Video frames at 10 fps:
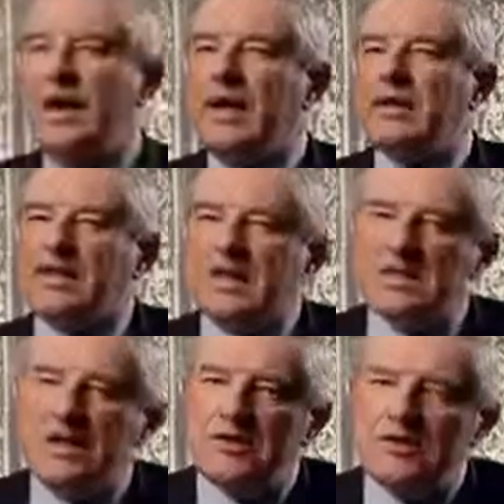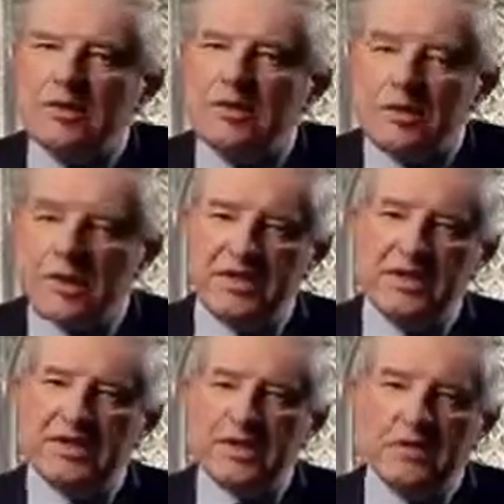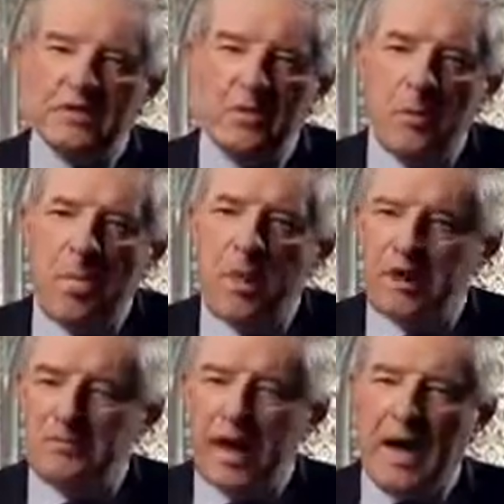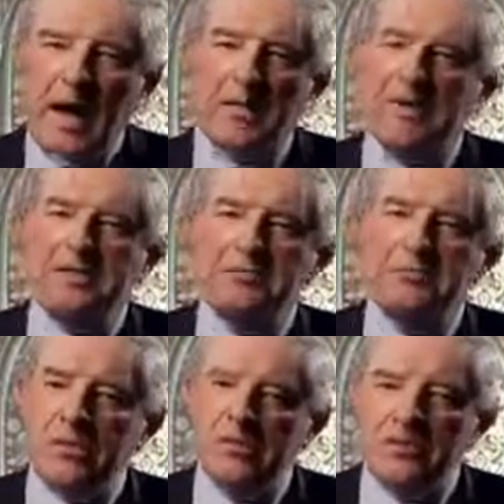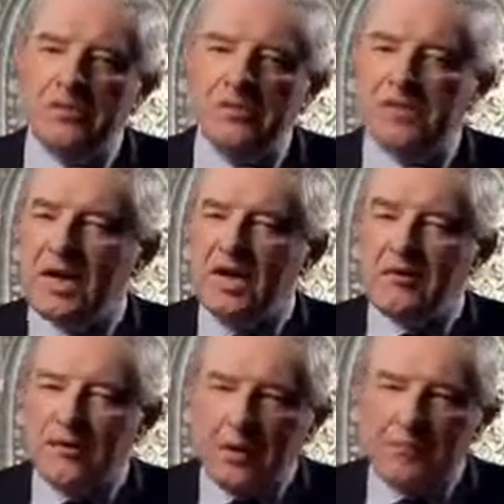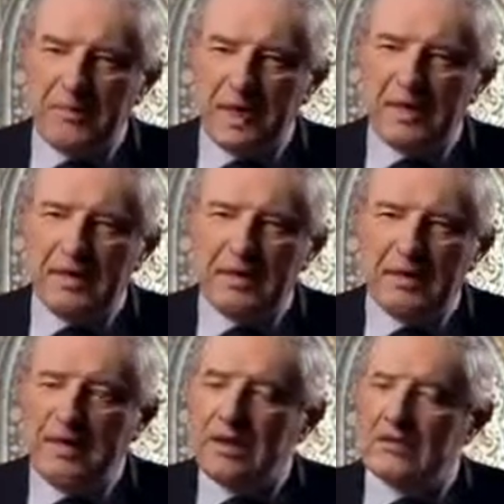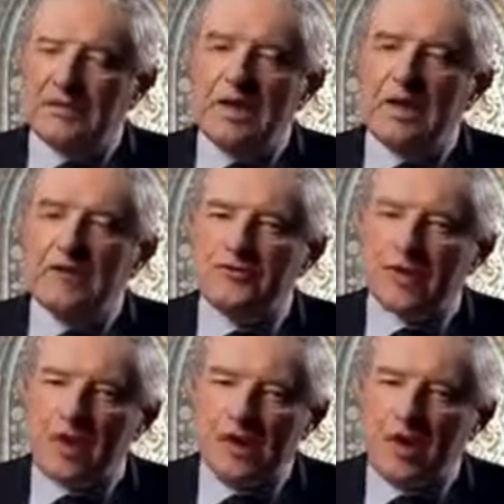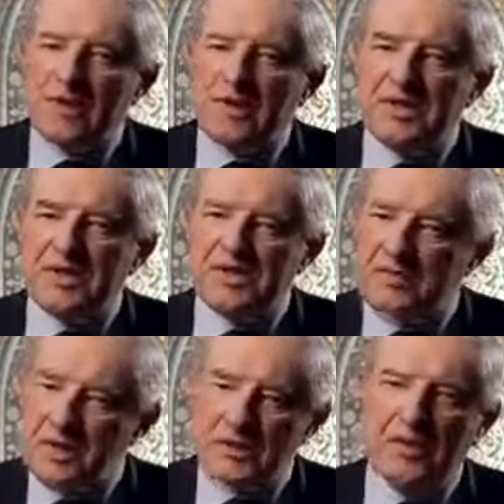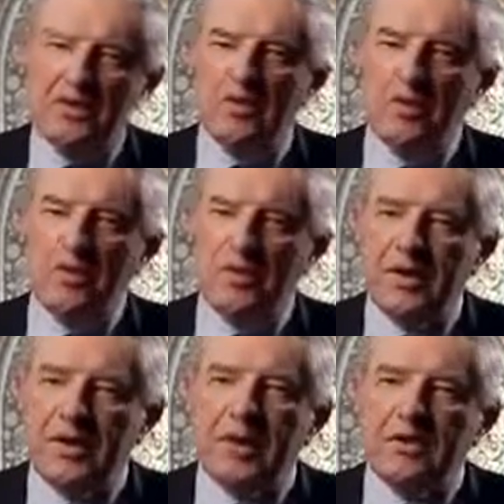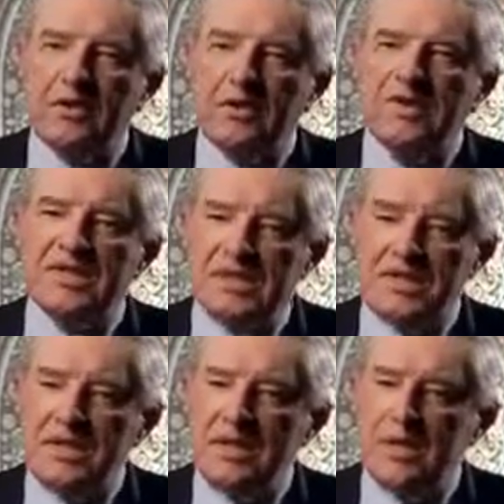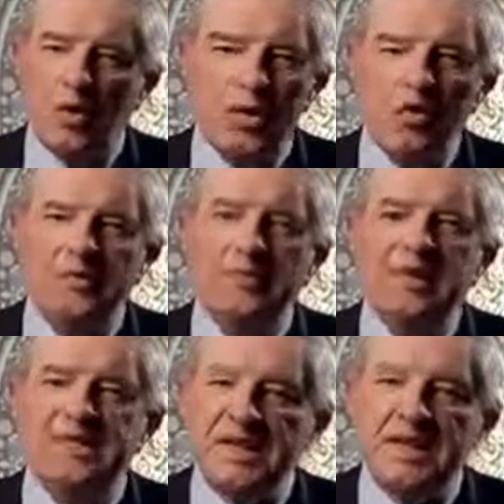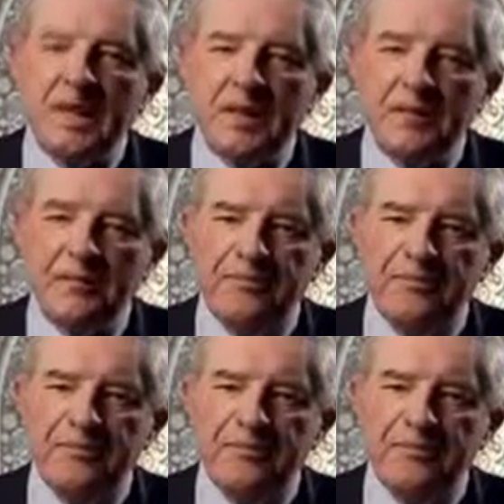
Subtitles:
In 622, Muhammad moved from Mecca 300 kilometers further north to a city called Medina.